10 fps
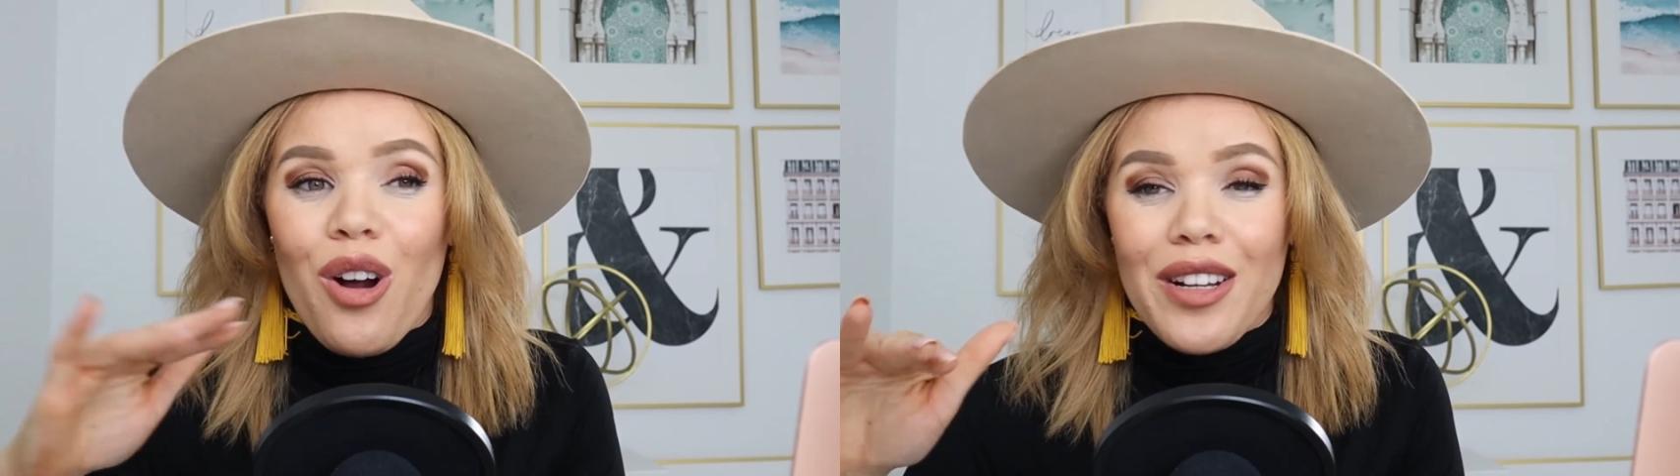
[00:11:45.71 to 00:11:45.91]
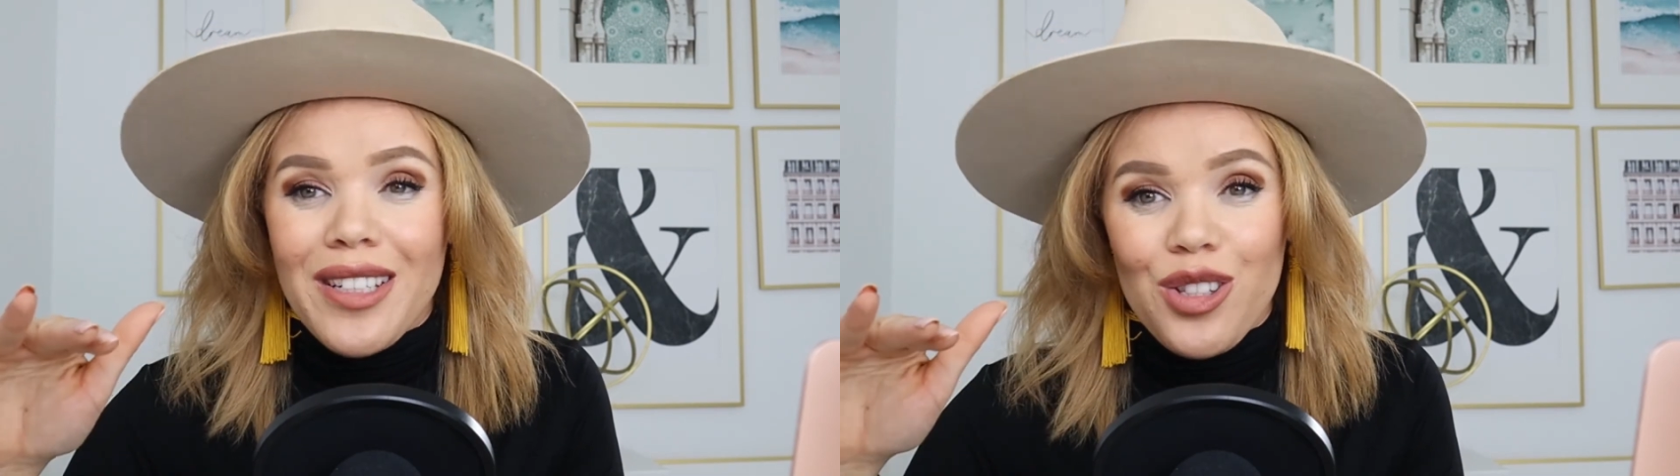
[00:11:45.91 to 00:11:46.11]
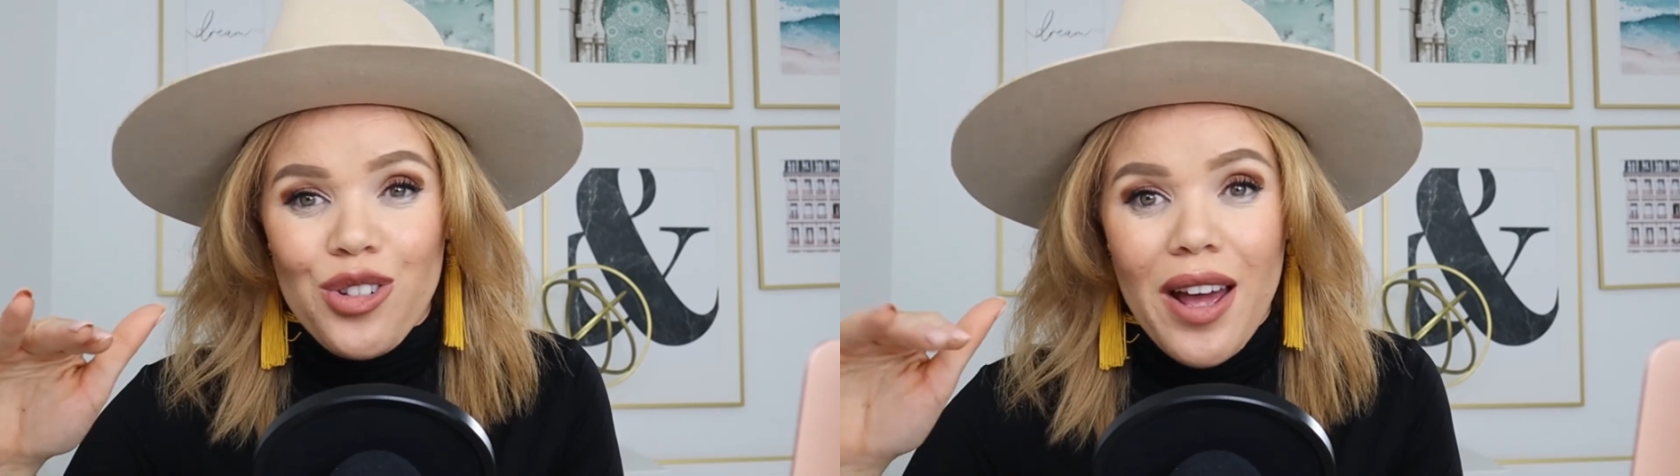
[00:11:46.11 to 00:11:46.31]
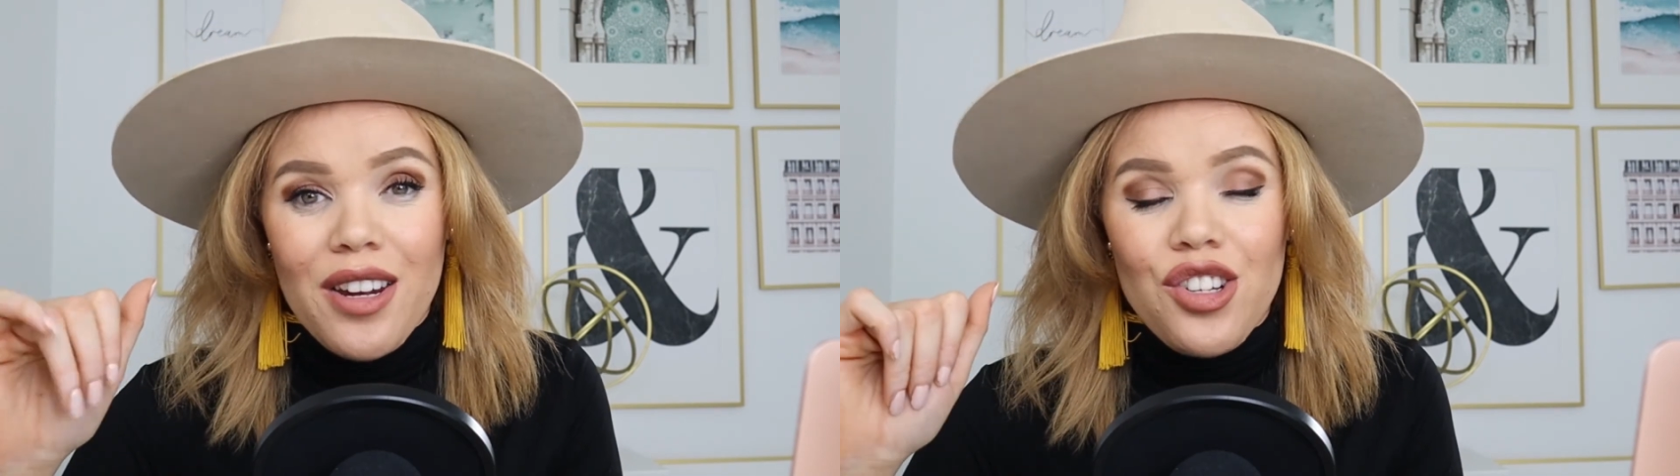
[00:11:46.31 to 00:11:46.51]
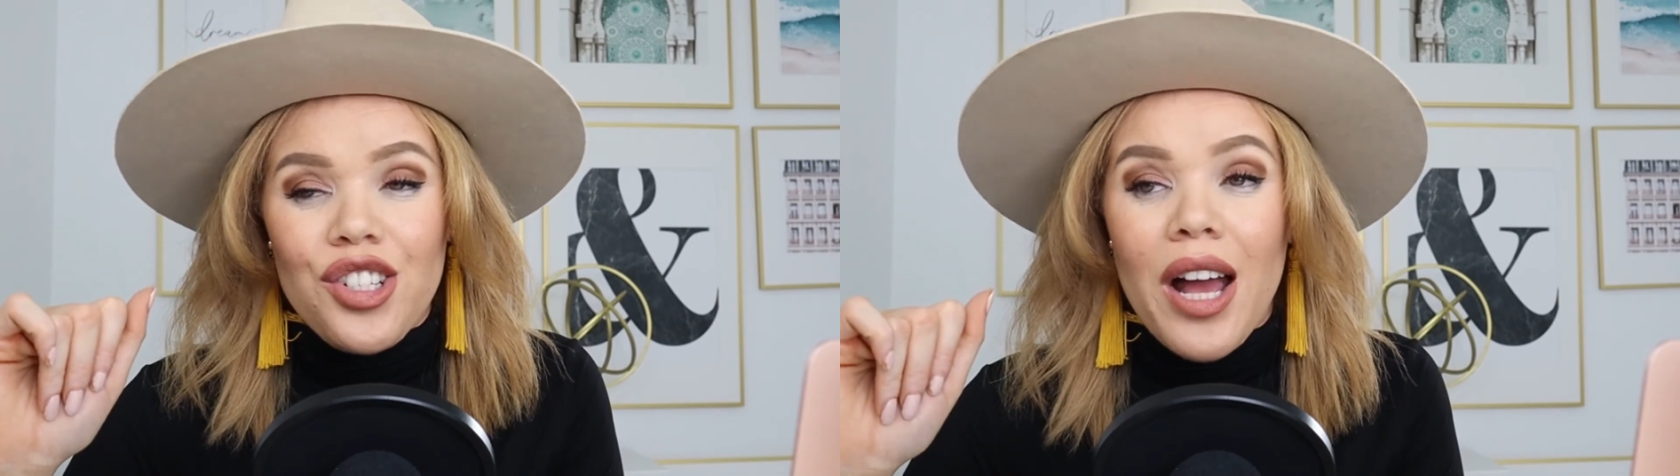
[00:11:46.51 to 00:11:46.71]
content
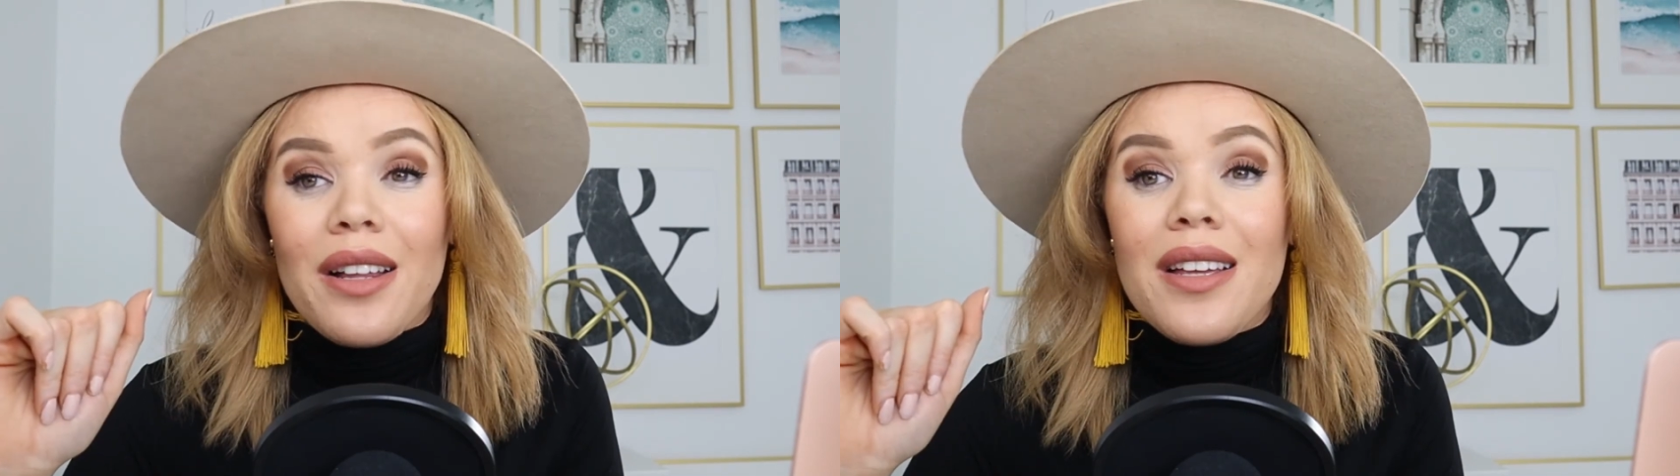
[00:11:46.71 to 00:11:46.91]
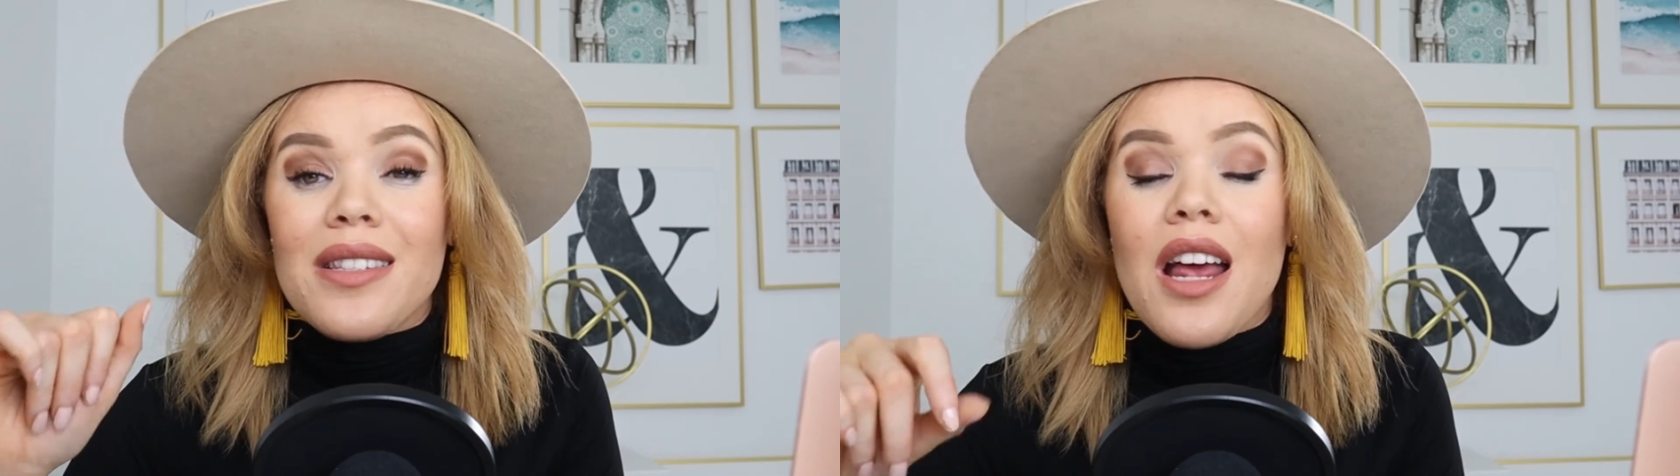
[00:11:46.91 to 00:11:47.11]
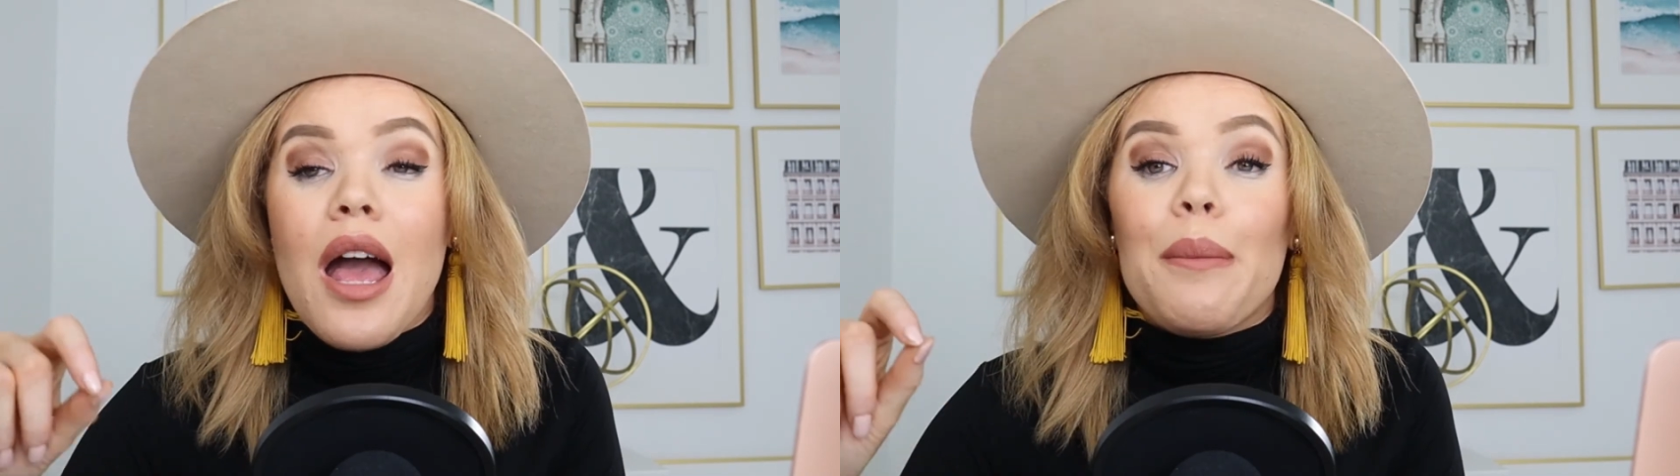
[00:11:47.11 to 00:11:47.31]
strategy checklist,